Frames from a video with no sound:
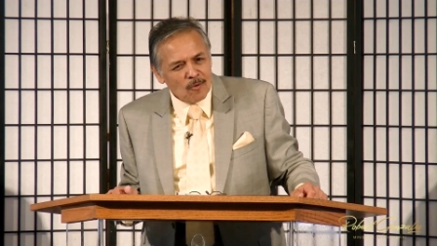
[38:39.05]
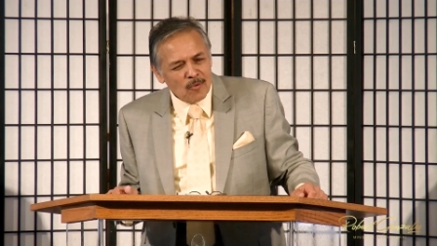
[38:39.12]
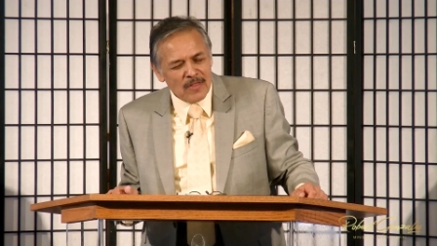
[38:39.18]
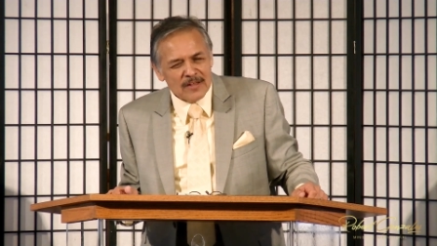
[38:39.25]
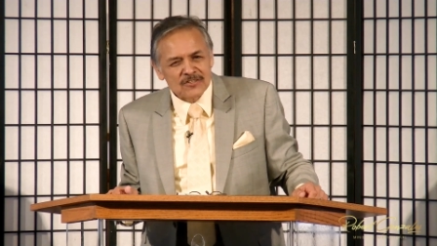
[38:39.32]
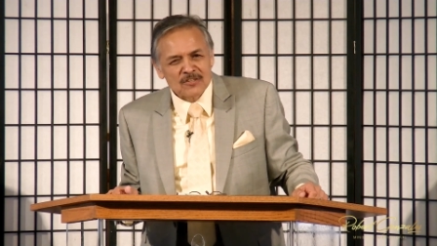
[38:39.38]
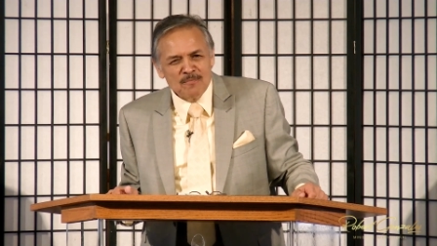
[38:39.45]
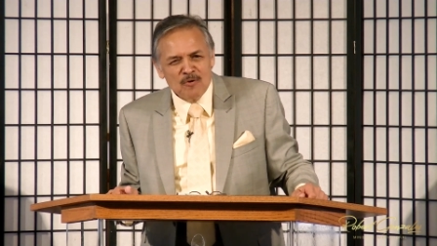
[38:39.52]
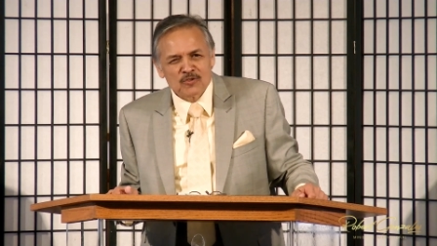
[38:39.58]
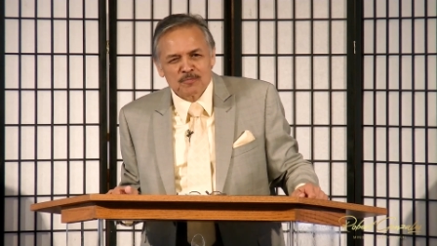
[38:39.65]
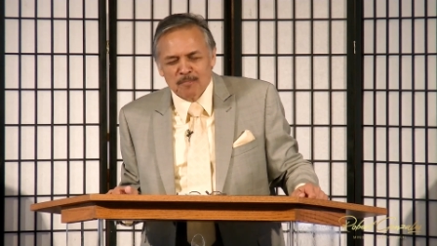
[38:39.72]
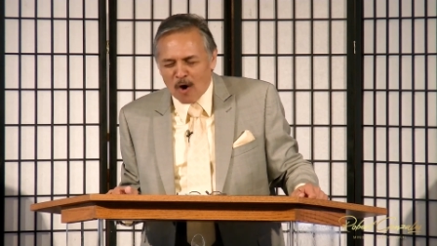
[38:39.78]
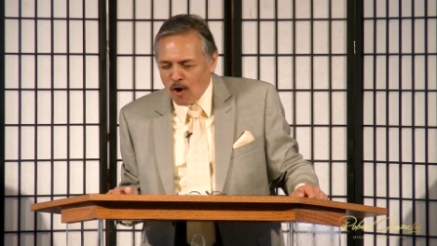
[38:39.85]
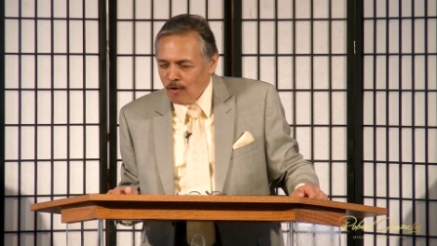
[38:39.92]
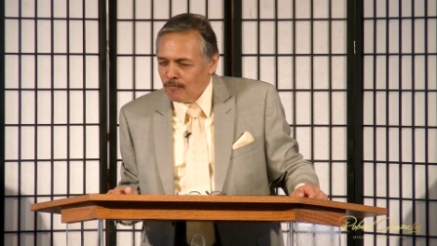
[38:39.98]
Well, that's the
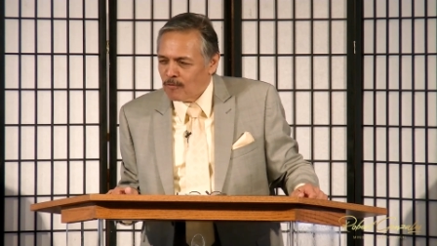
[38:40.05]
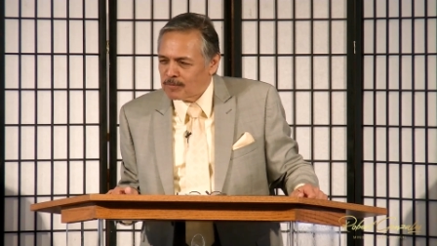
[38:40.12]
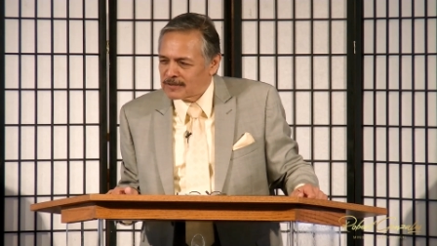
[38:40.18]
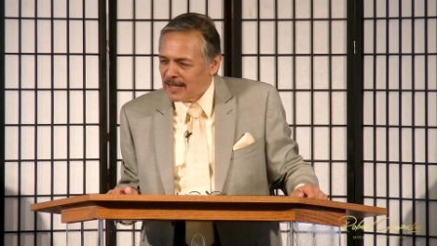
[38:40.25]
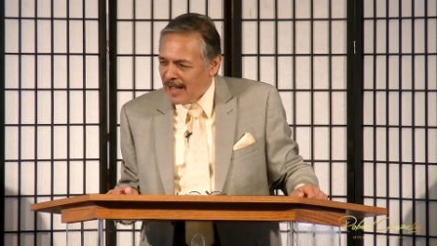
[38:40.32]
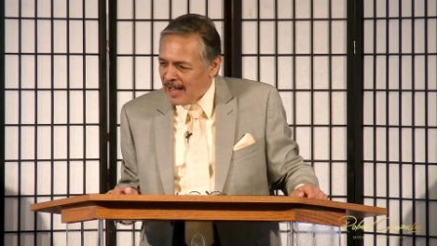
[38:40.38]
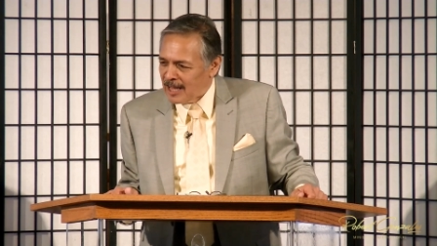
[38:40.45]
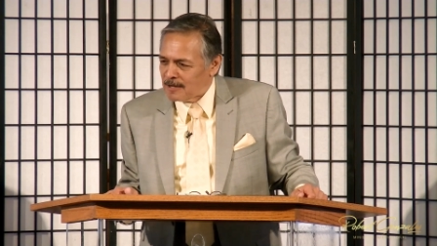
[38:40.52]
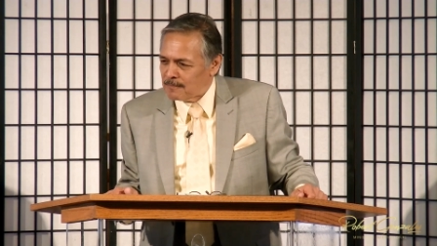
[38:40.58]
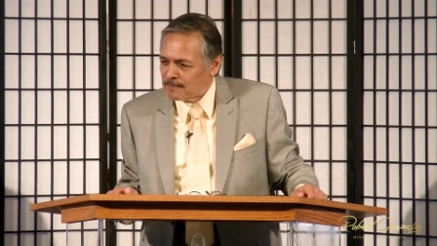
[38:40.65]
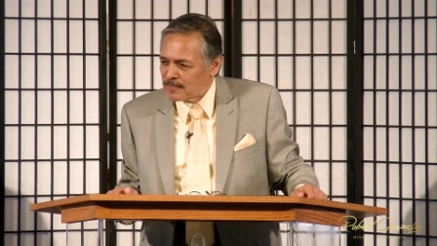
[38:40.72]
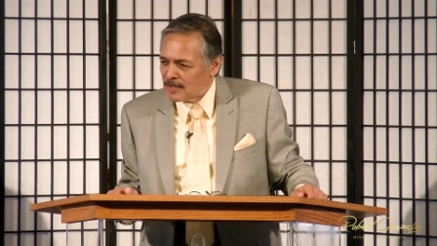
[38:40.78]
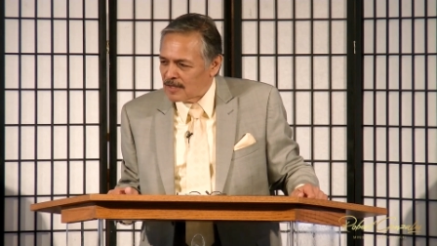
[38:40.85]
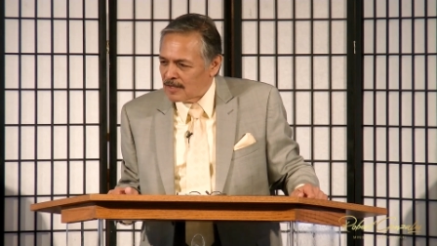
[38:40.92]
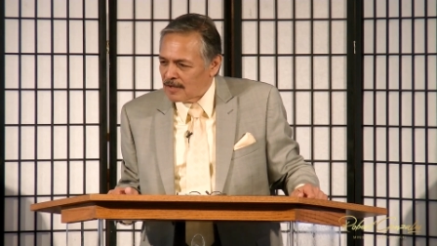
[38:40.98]
most powerful
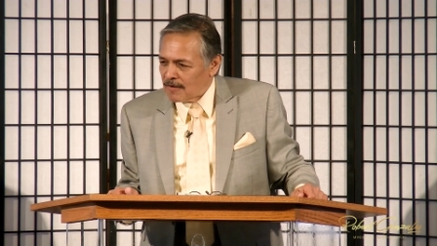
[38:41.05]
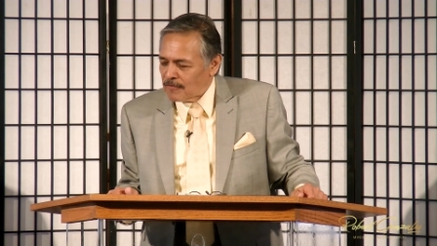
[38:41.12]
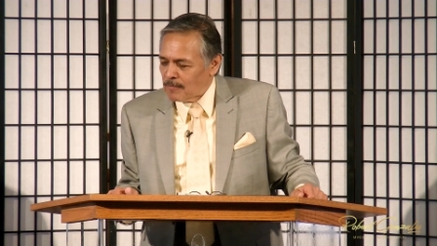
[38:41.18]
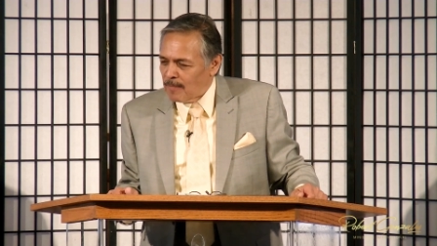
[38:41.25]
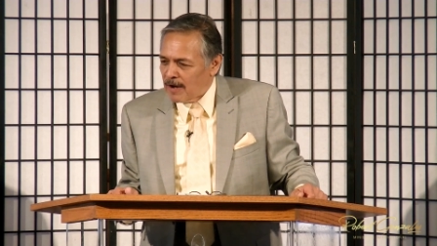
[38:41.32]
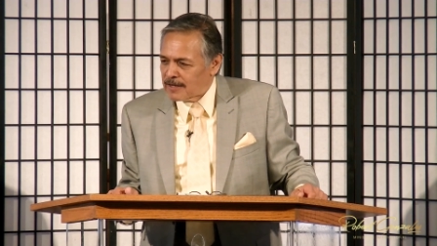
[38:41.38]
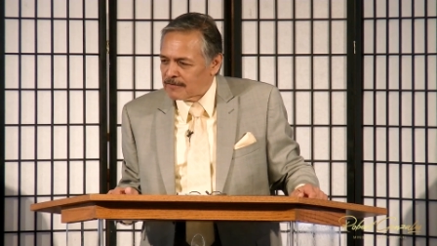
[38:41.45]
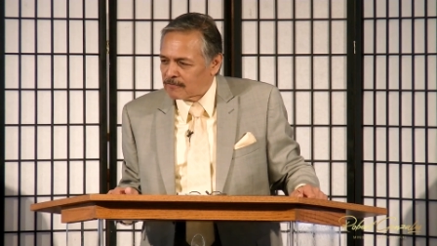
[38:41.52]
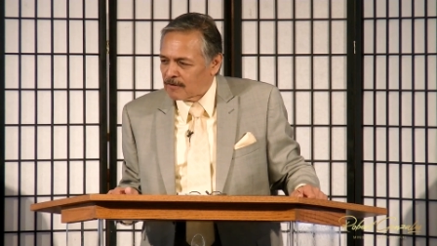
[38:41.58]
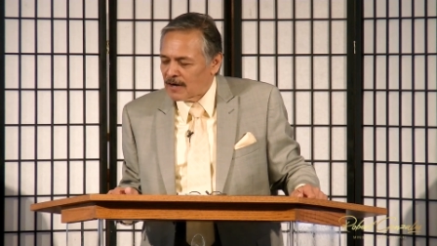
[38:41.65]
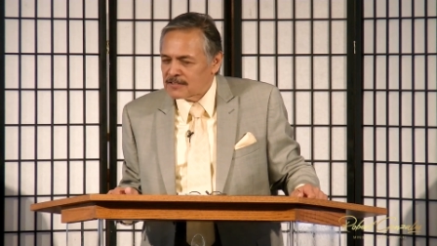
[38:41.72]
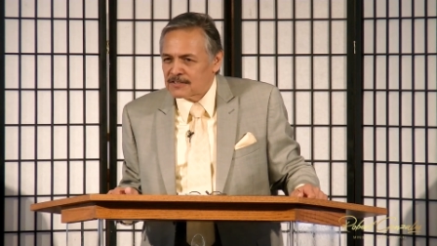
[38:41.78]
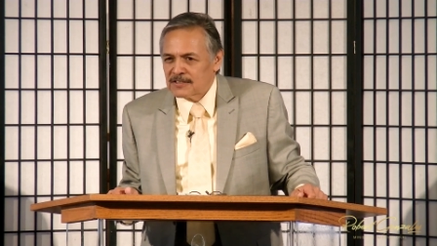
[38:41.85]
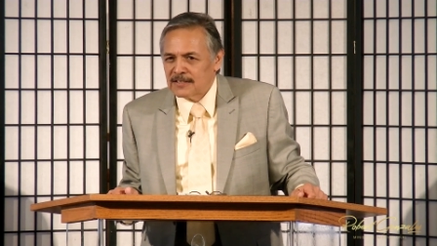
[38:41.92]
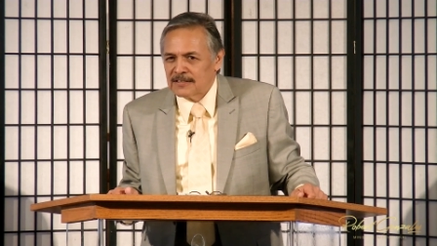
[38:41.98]
time of the body of
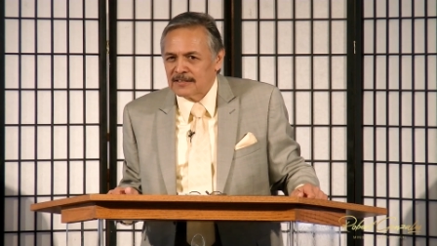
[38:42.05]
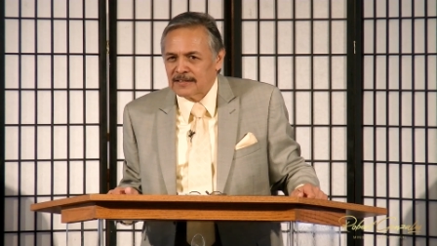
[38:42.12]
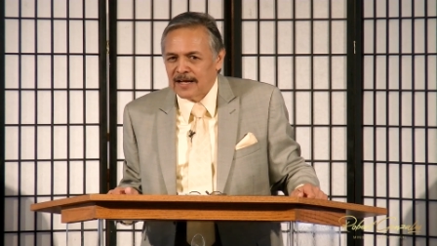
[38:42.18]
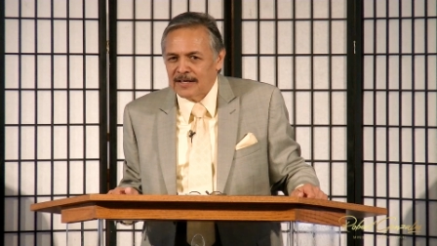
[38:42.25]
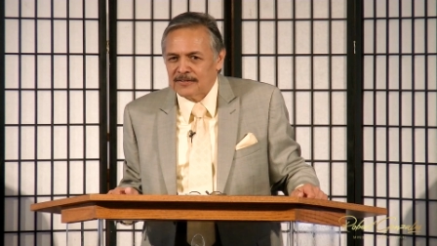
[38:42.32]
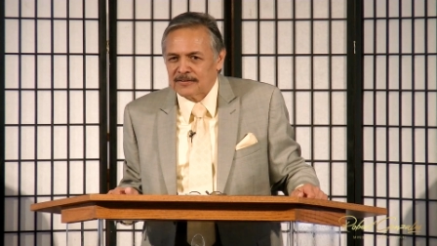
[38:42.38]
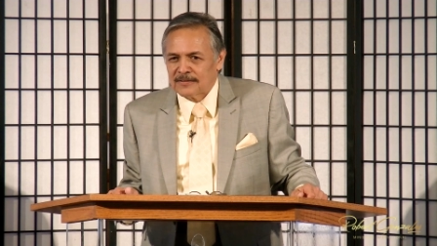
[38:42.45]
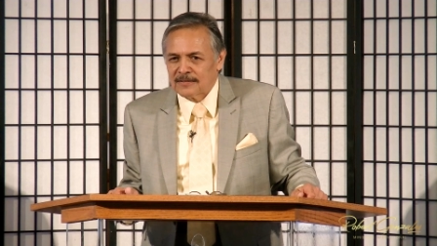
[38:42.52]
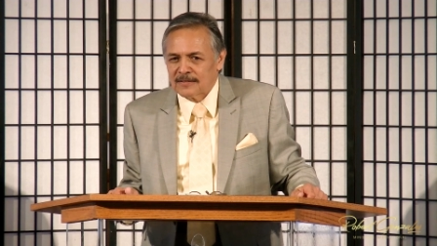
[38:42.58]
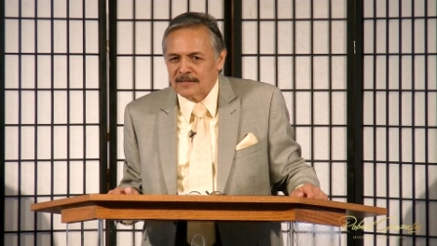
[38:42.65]
Christ to get together.